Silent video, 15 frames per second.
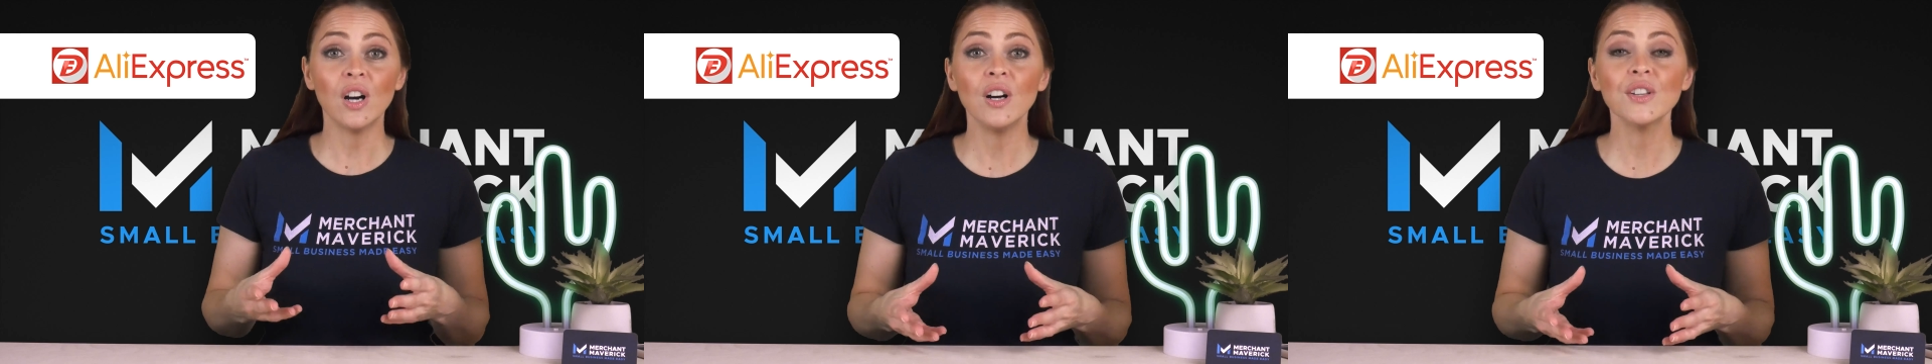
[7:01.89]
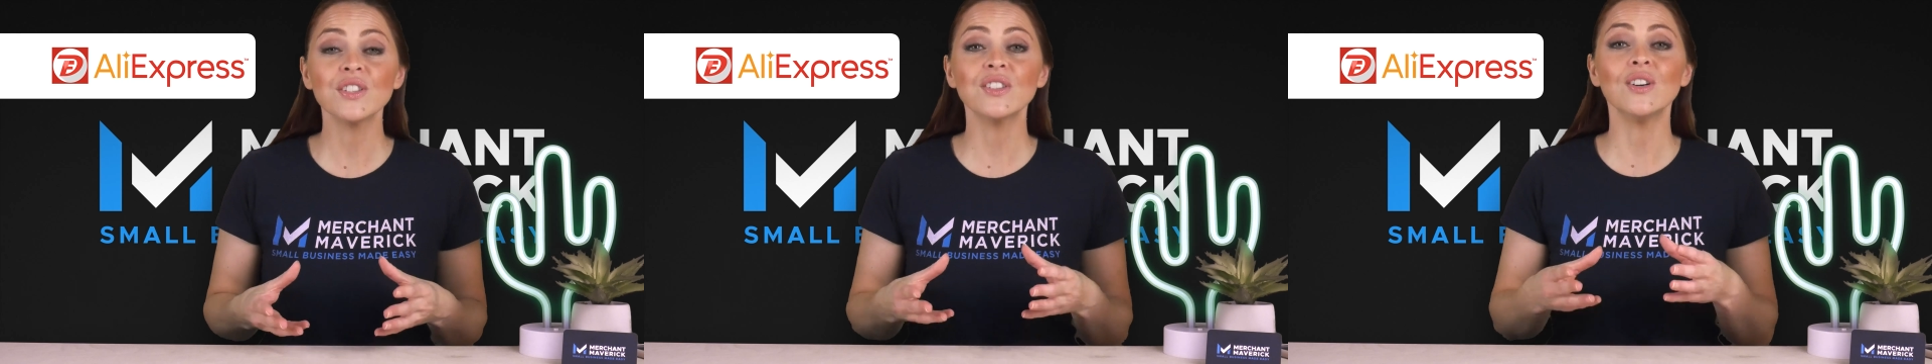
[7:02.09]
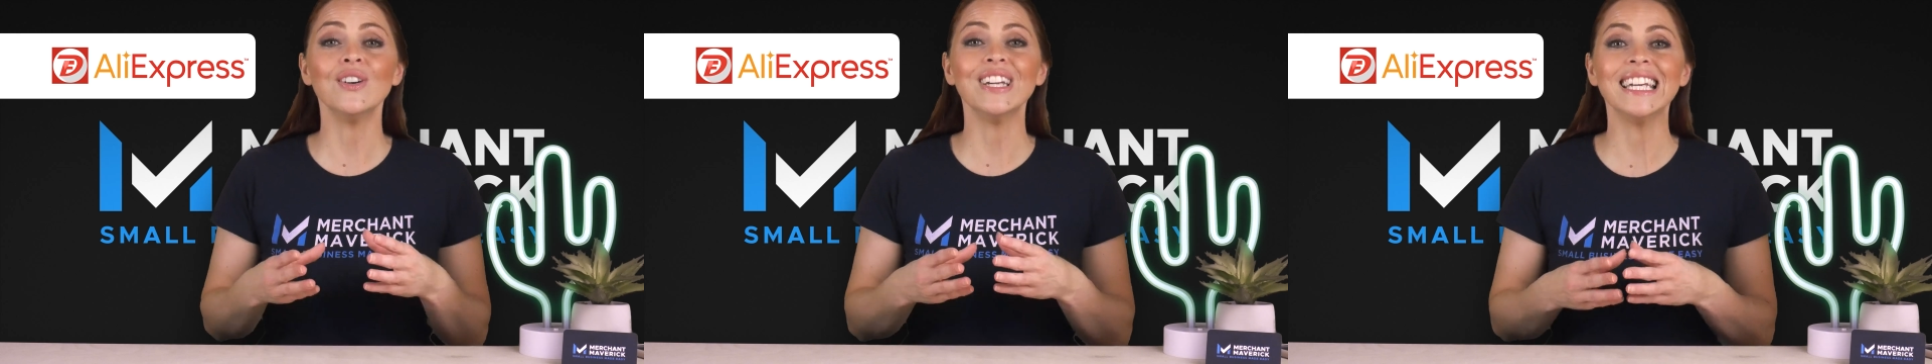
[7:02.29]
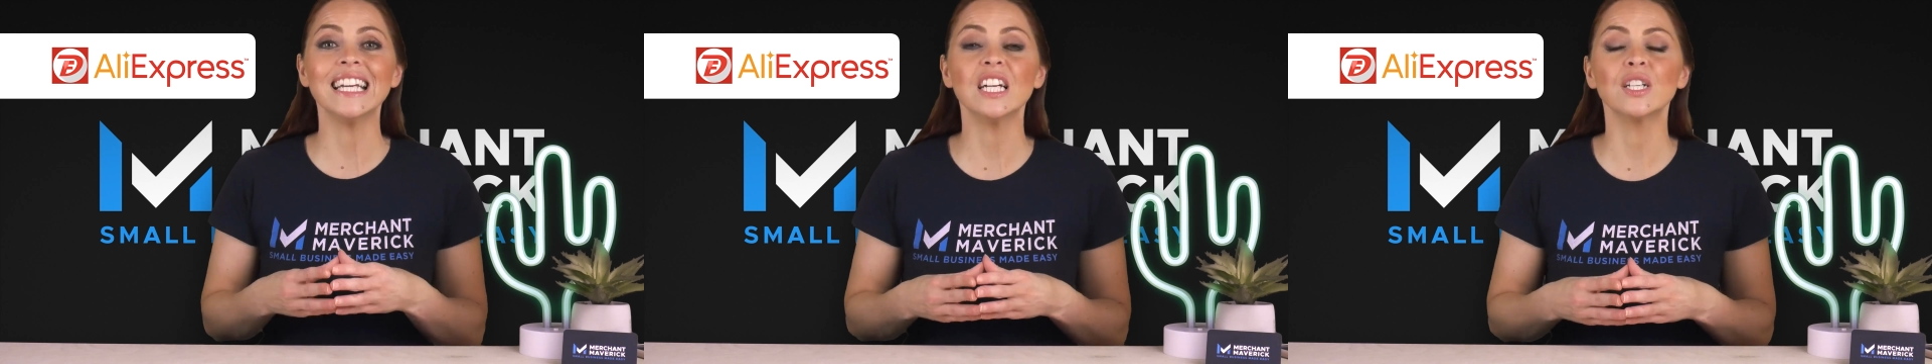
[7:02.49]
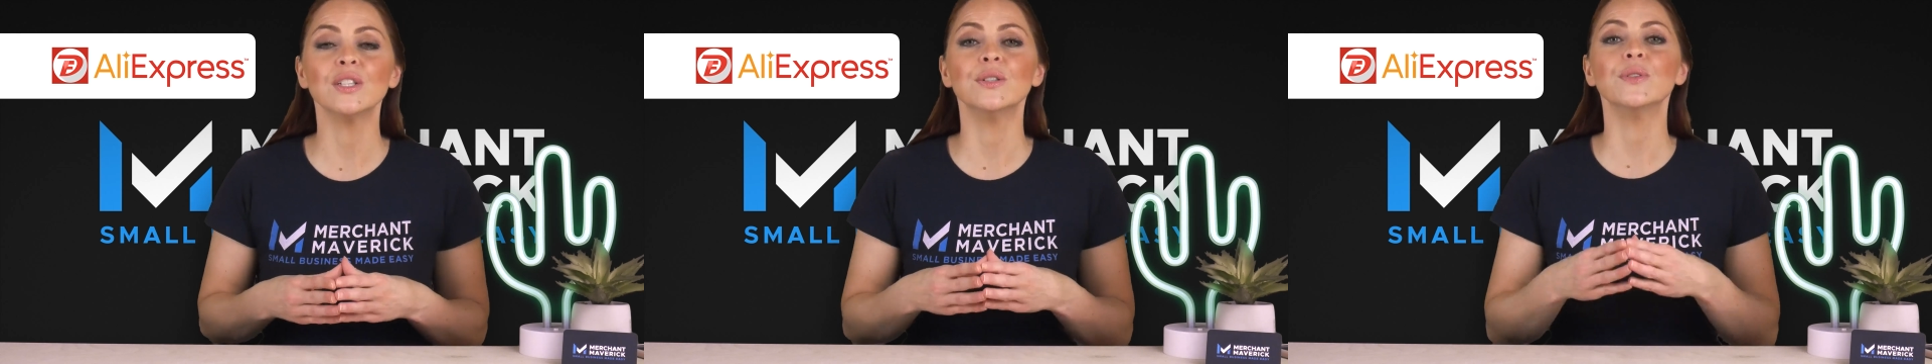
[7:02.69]
also
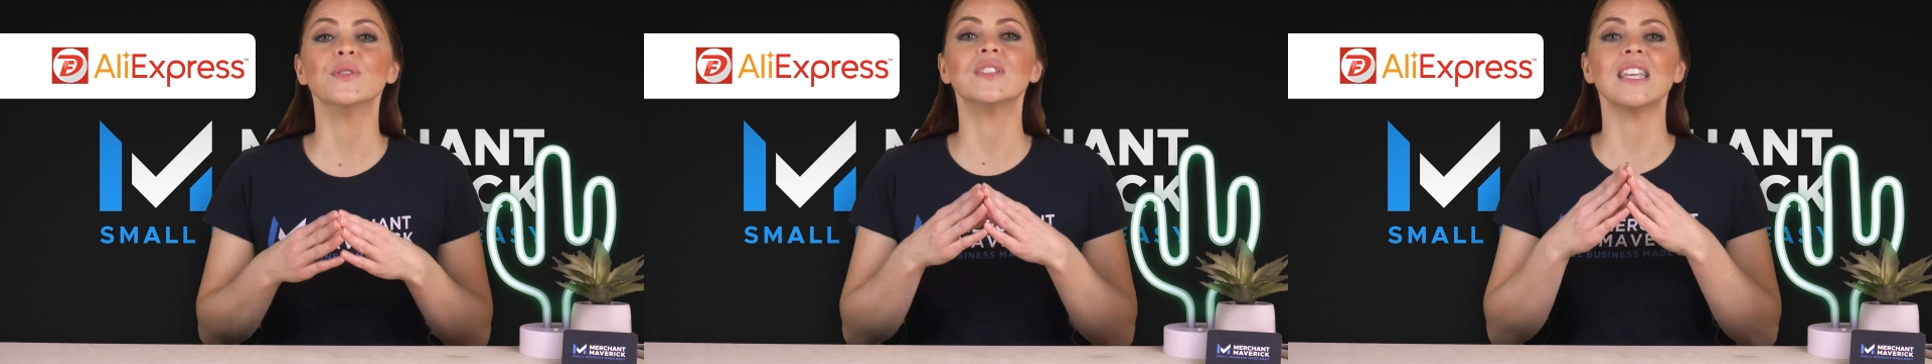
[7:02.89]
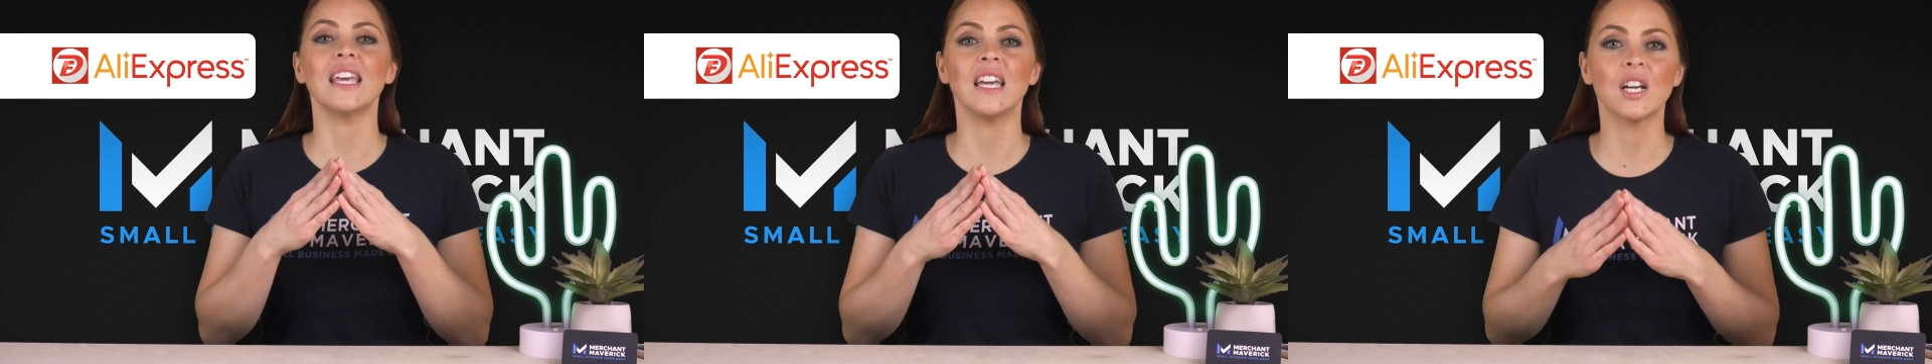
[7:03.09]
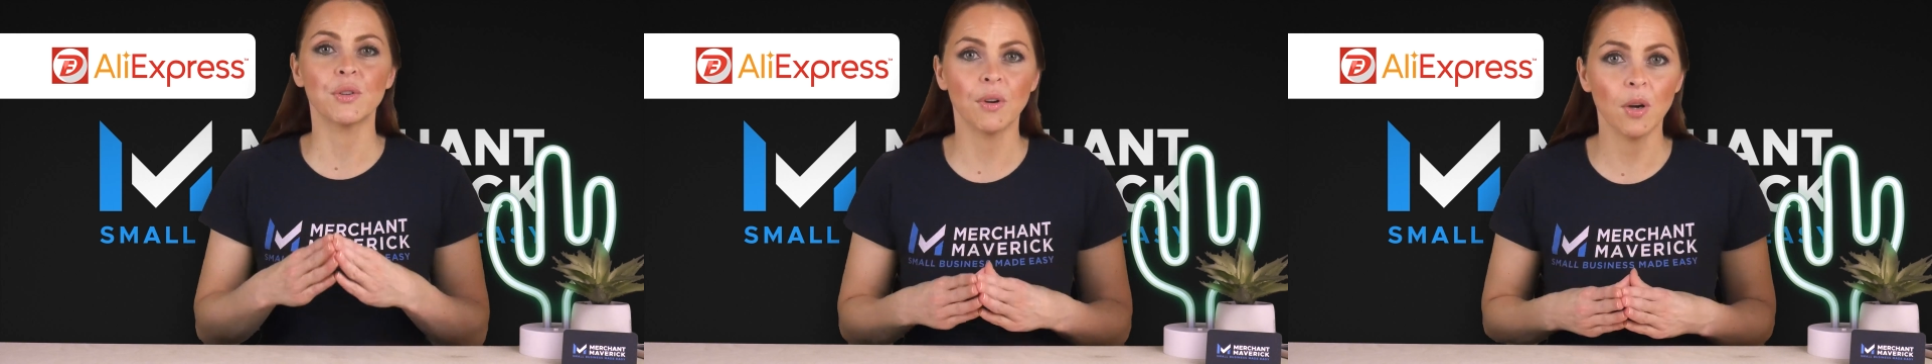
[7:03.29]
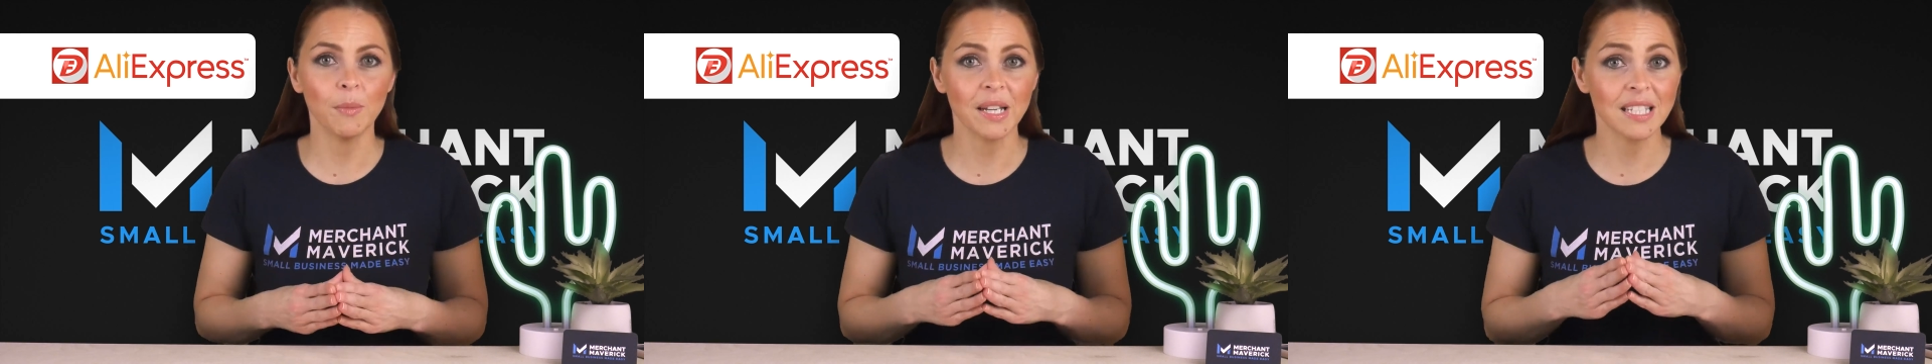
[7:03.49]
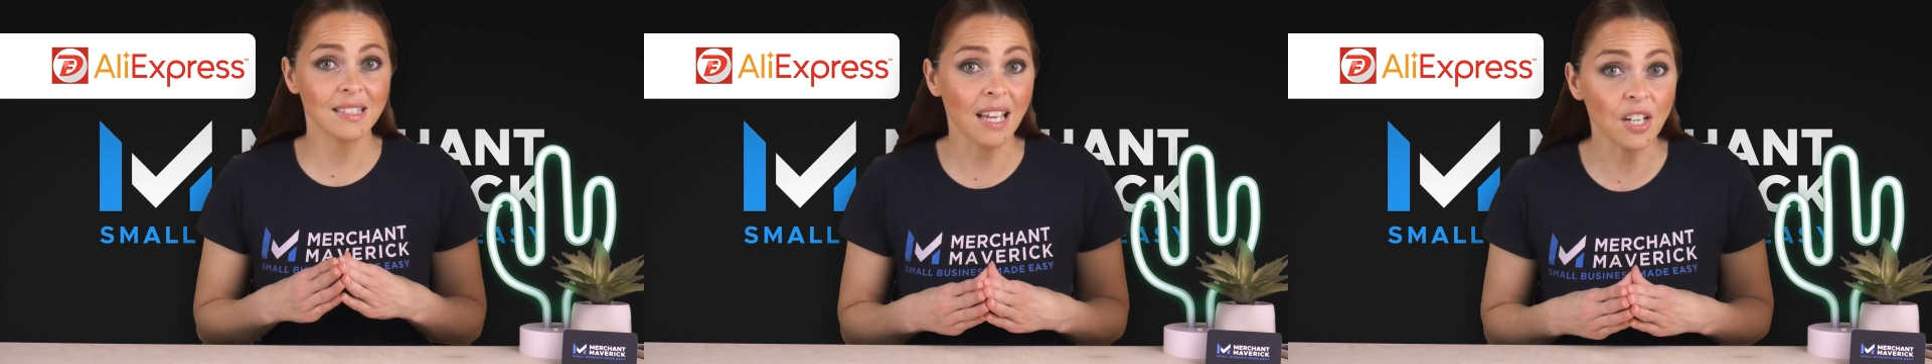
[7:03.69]
includes a
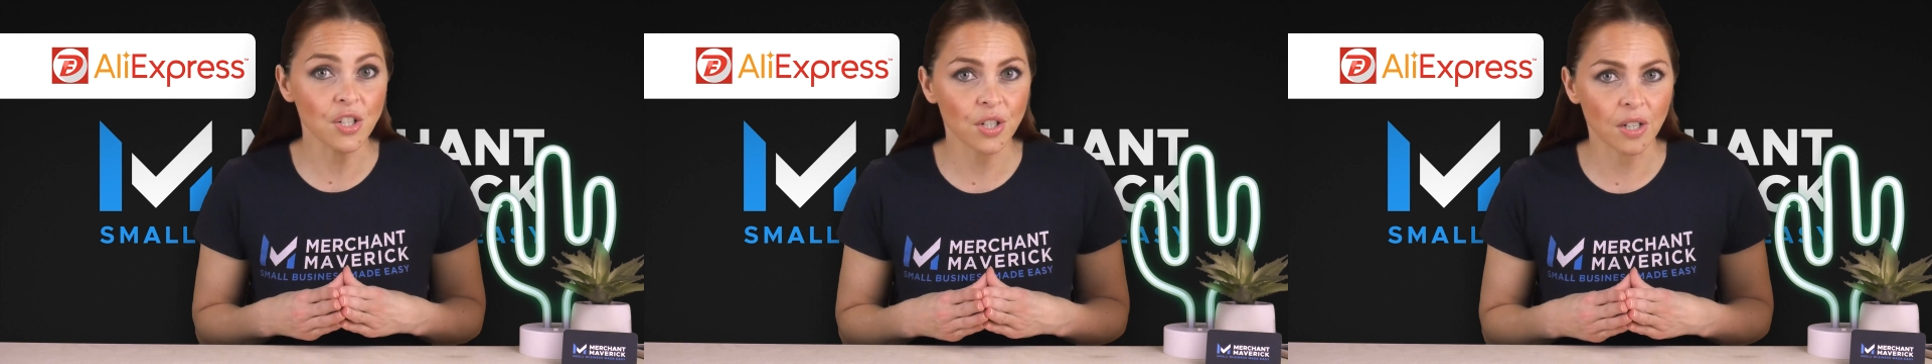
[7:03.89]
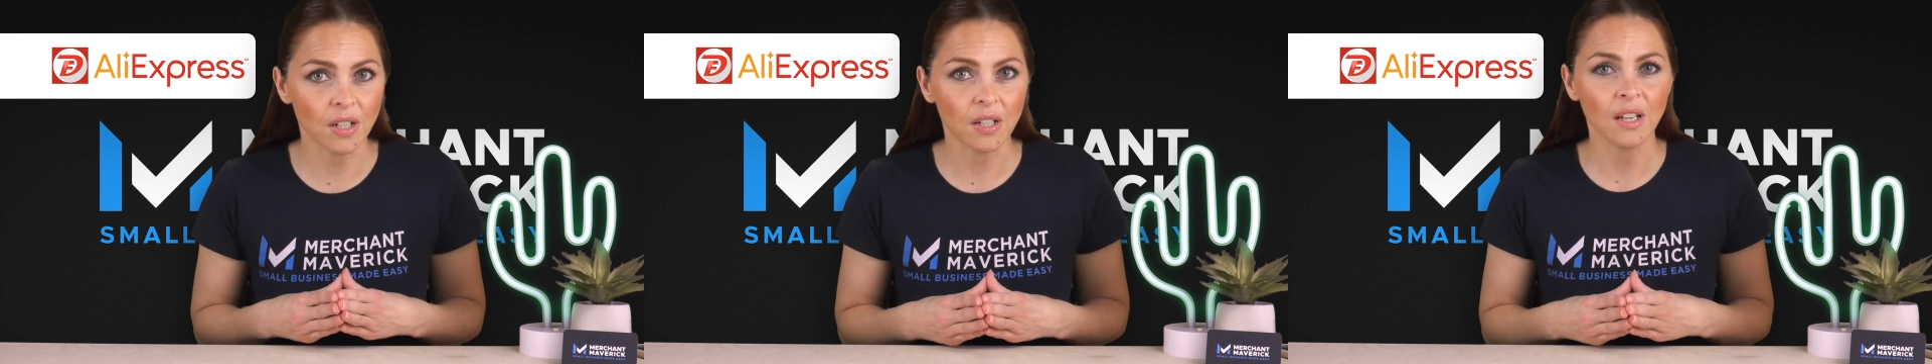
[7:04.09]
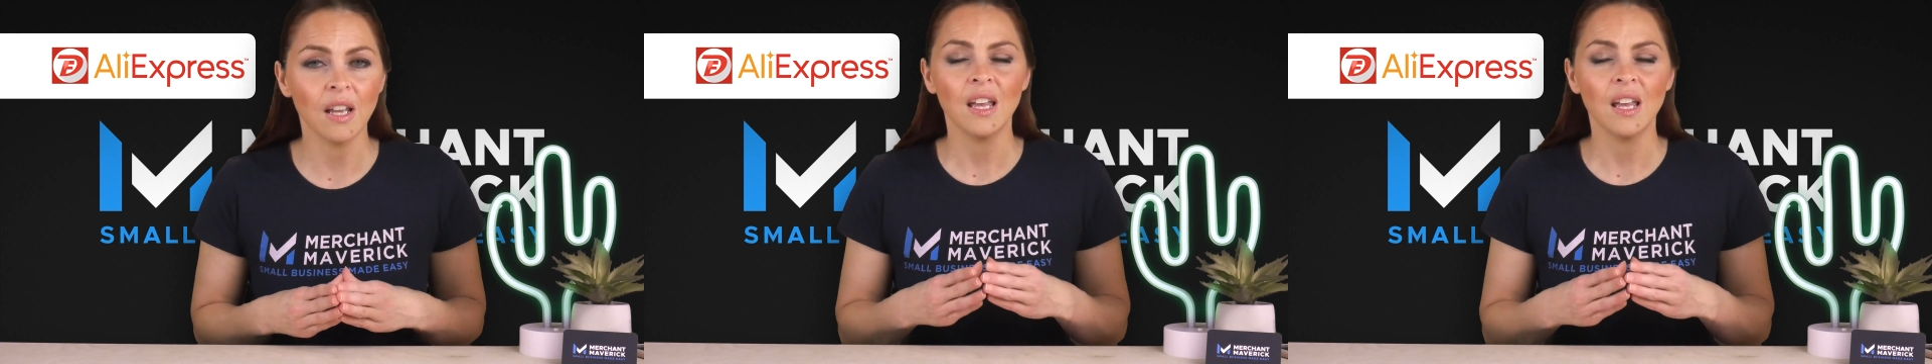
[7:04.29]
Chrome extension,